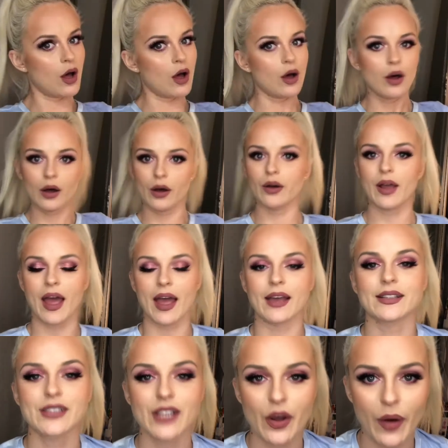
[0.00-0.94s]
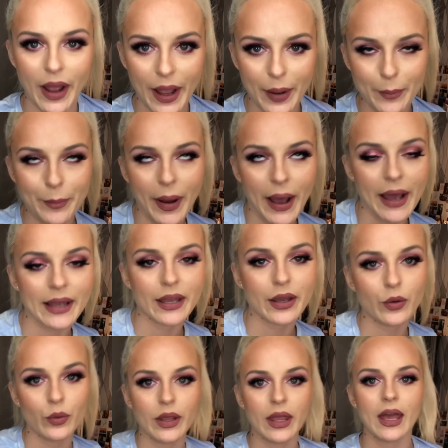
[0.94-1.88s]
Okay, so I'm back.
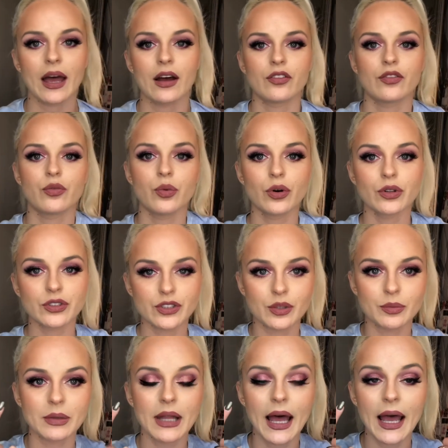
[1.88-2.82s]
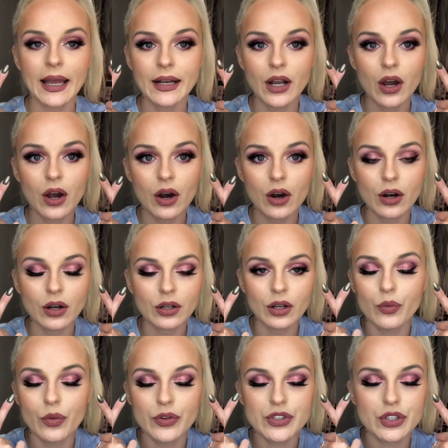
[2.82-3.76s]
We have put some liner on,
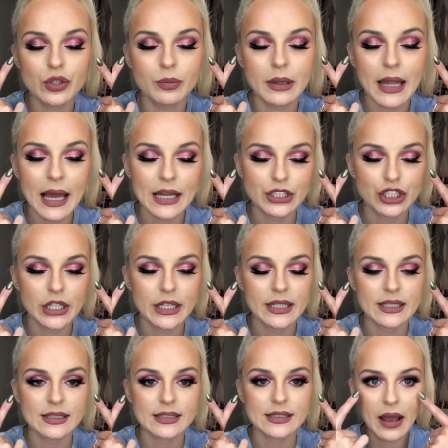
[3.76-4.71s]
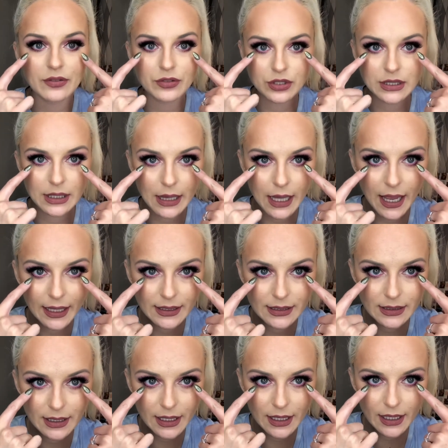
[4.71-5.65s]
some lashes. I've just lined
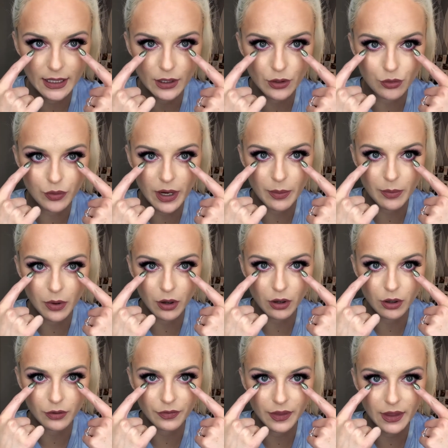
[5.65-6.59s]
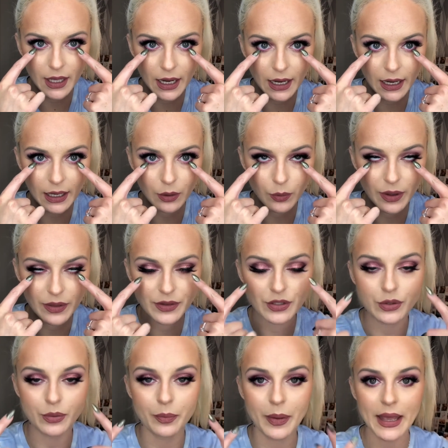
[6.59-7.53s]
the inner rim of the eye with
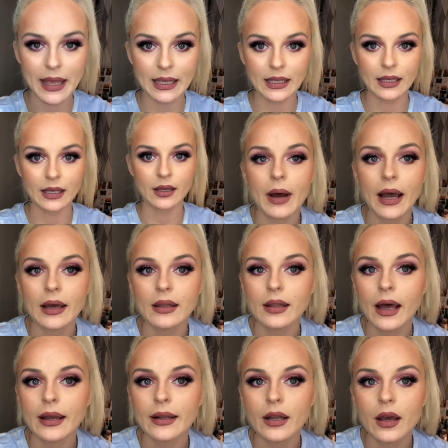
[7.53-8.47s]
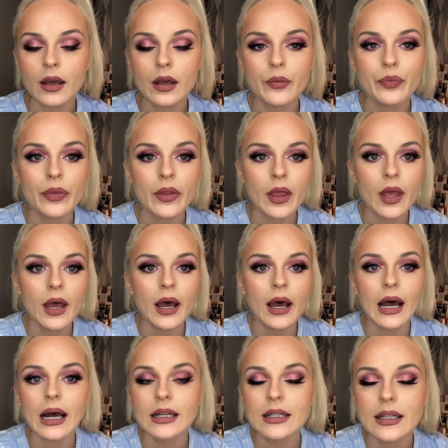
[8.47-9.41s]
some pink eyeliner,
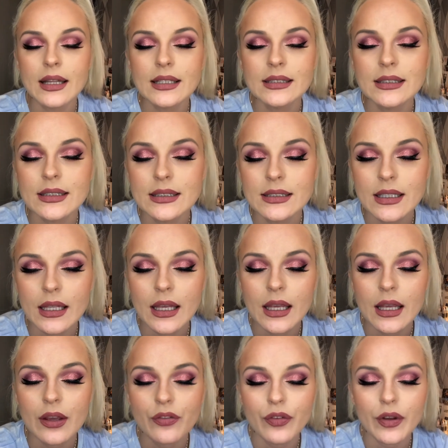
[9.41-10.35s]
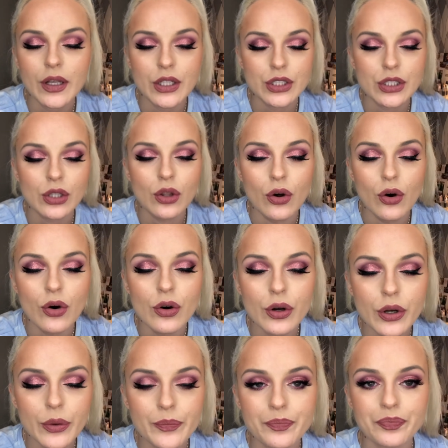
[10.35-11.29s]
and this is the finished
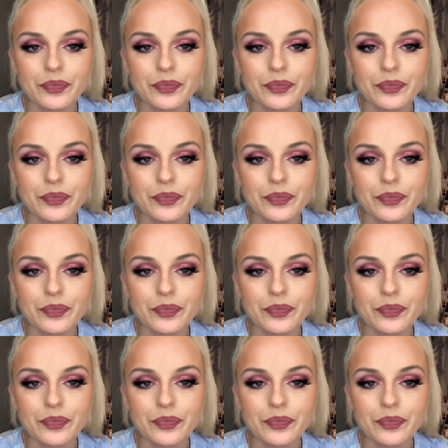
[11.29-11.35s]
look.